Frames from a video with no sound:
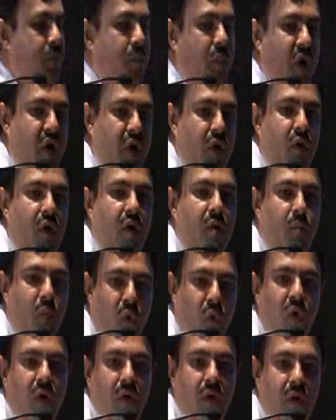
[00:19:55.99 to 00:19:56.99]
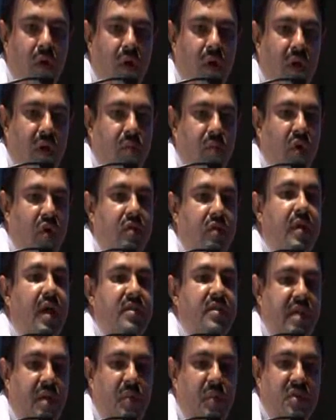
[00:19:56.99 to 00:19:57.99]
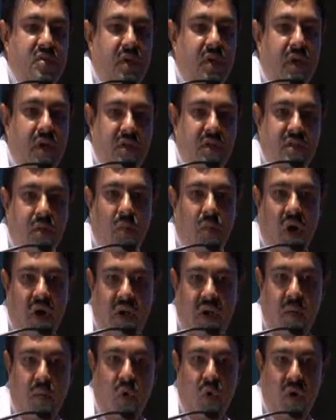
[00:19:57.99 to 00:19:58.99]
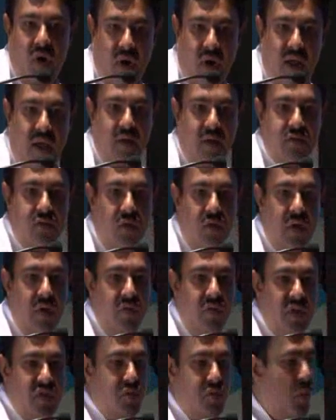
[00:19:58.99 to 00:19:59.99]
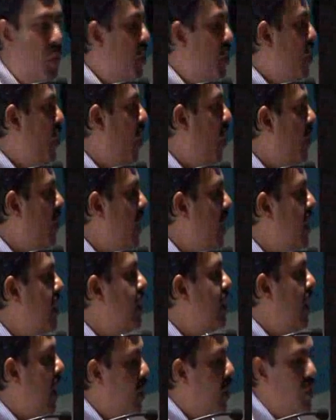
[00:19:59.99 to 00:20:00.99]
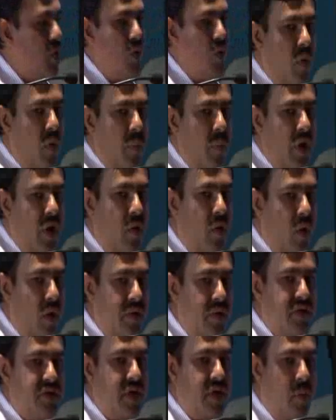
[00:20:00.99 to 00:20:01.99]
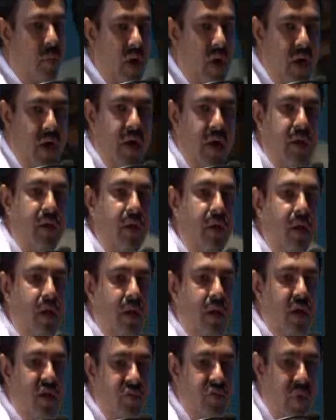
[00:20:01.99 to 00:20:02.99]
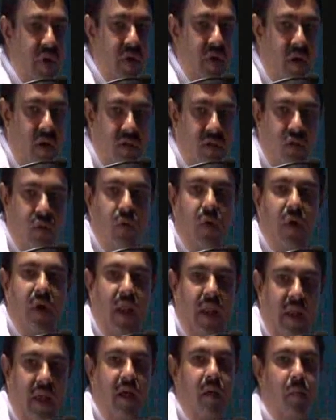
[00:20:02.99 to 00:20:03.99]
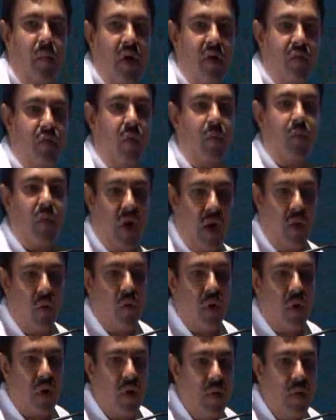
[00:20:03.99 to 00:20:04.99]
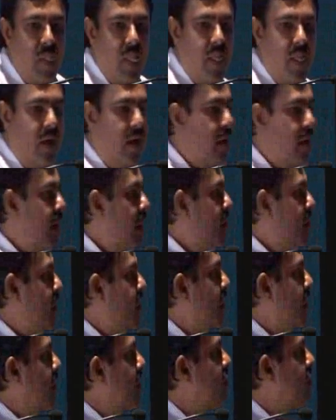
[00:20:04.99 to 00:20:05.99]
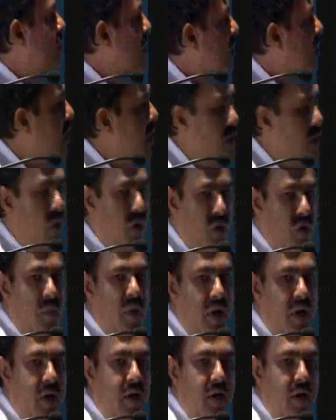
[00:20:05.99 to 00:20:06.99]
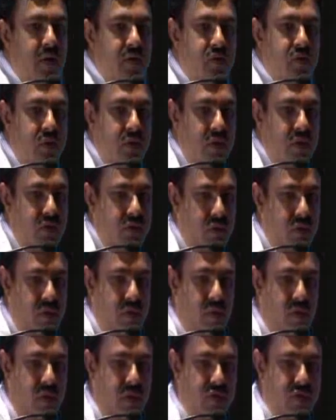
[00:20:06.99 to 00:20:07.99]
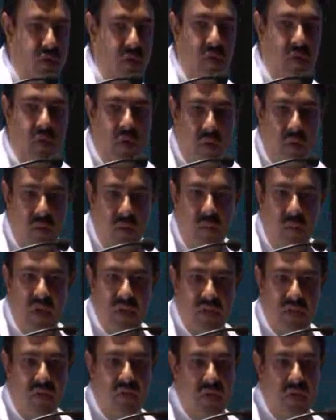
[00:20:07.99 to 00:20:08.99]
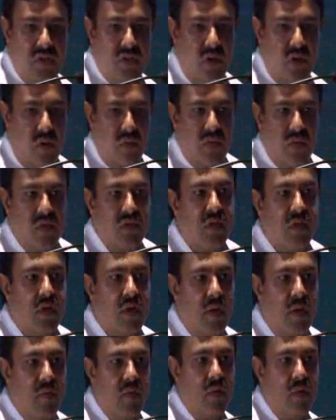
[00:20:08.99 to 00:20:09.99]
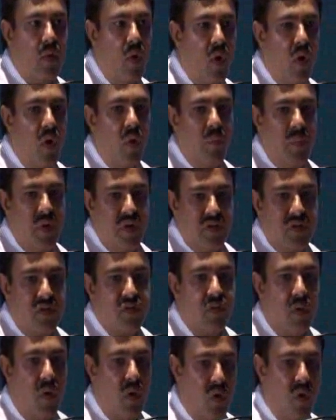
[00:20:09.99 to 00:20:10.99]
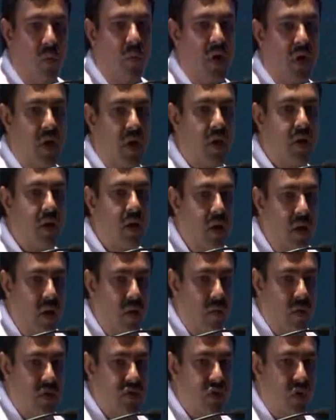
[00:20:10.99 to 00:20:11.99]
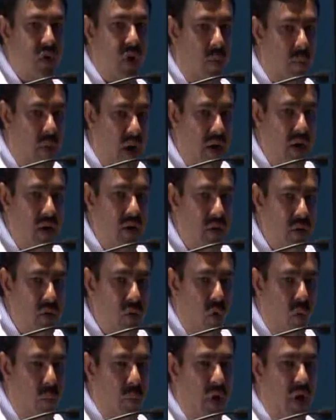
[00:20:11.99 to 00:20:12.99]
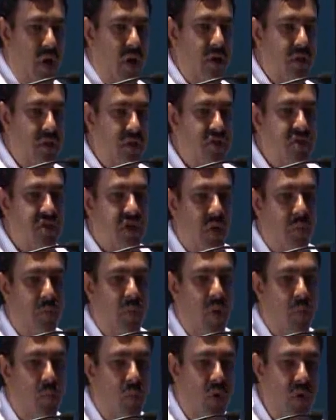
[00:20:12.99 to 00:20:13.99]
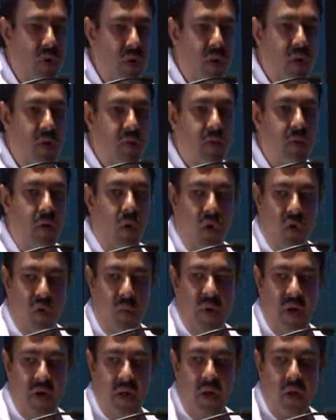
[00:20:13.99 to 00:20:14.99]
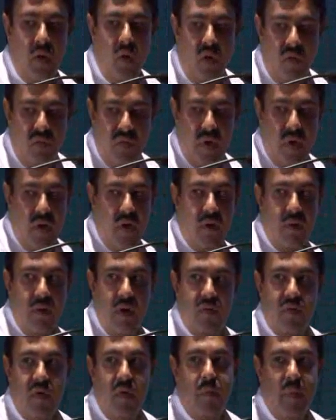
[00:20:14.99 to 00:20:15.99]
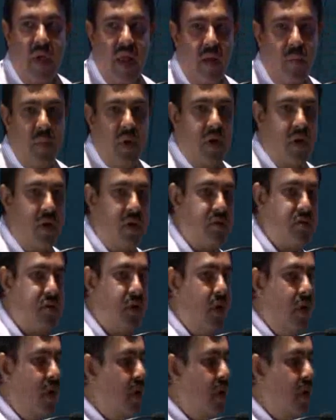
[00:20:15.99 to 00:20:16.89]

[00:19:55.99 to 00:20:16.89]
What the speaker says: particular mode. Because as I mentioned, it is a multi-mode radar. So in which mode to operate, how operate, all this commanding is being done through a telecommand from ground. And everything is being done automatically. So this was also one of the basic feature of this, that all operations were automatic. Once you command it, you operate in this street map mode, it will automatically configure different parameters,